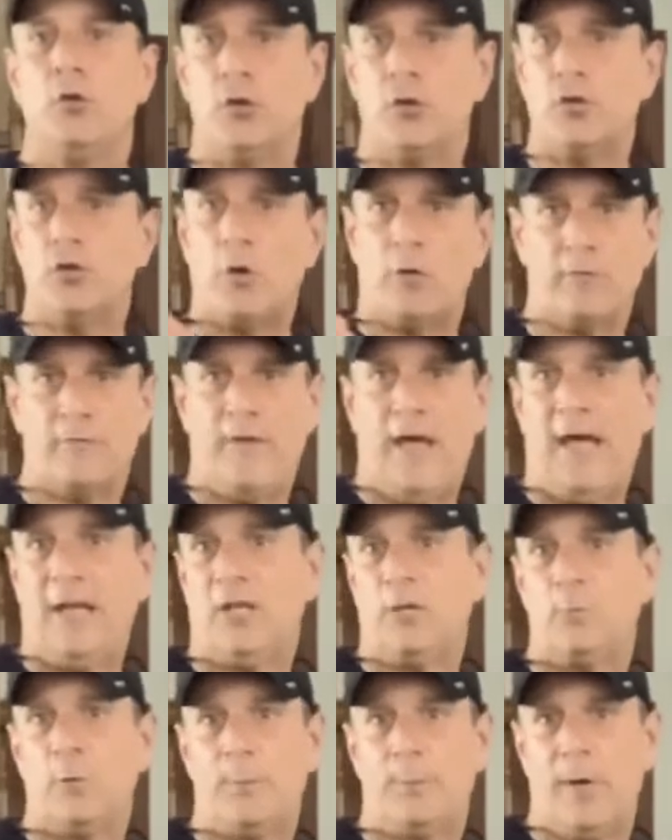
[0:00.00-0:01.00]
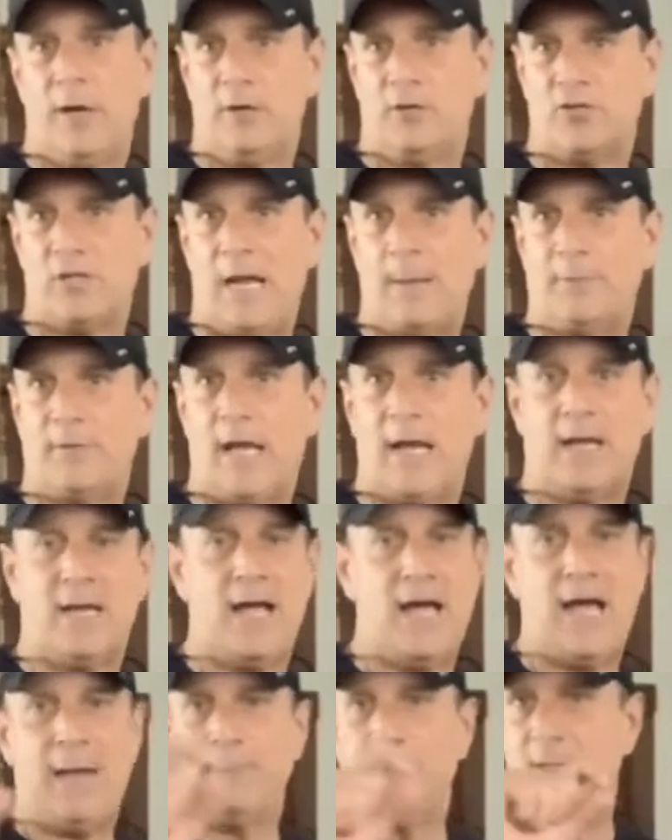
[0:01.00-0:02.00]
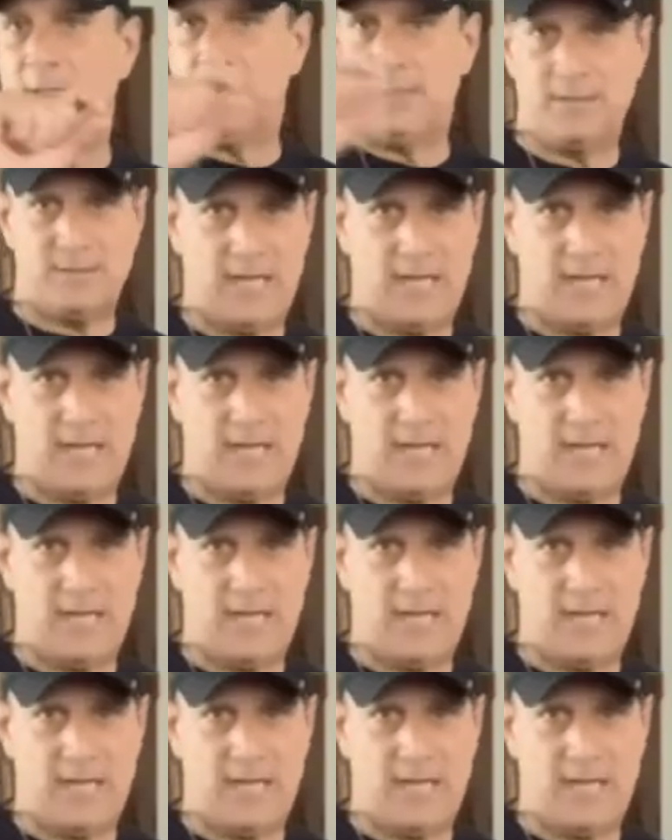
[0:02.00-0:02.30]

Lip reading: can go to vacuumrepairshop.com,